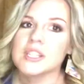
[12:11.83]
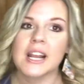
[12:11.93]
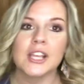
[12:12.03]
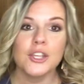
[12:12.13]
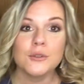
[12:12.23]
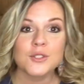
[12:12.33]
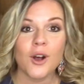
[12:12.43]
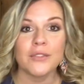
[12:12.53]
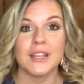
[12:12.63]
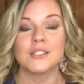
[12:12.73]
that I used
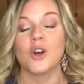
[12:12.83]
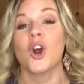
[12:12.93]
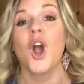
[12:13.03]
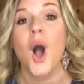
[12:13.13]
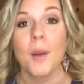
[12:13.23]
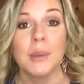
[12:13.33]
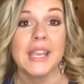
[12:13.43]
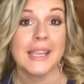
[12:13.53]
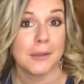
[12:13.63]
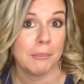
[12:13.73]
on this are hot
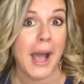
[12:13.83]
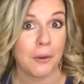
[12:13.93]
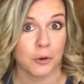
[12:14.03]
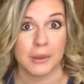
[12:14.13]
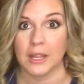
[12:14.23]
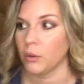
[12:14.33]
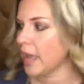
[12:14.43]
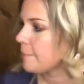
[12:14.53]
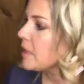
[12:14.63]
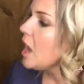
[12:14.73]
pink and powder pink,
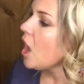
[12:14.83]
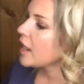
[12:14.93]
okay? All